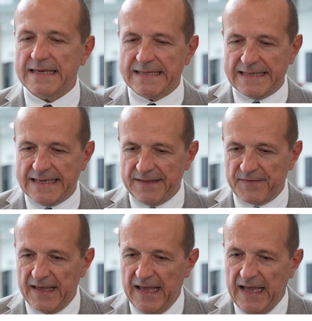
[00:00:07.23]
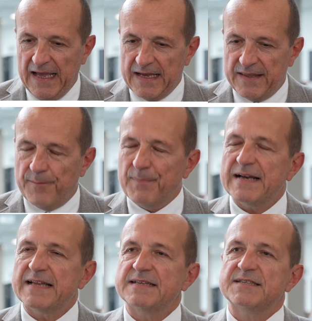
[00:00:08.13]
Indeed, the
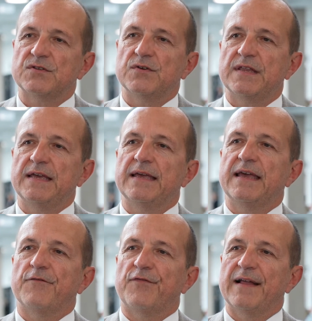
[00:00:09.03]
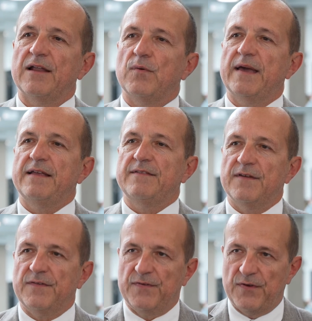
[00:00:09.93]
Prada study
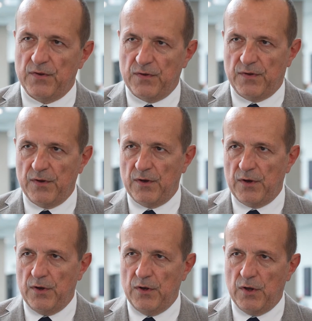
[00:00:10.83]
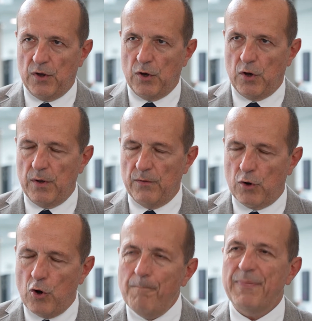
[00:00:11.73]
evaluated the
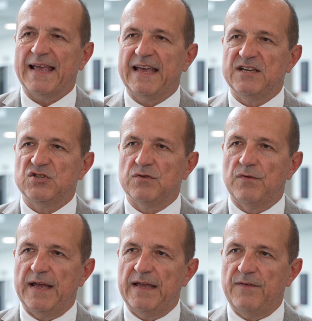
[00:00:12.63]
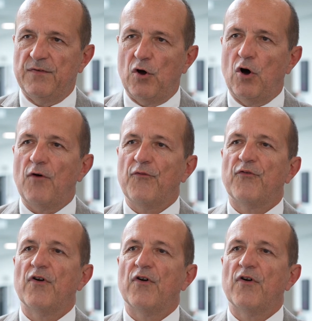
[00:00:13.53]
complication rate of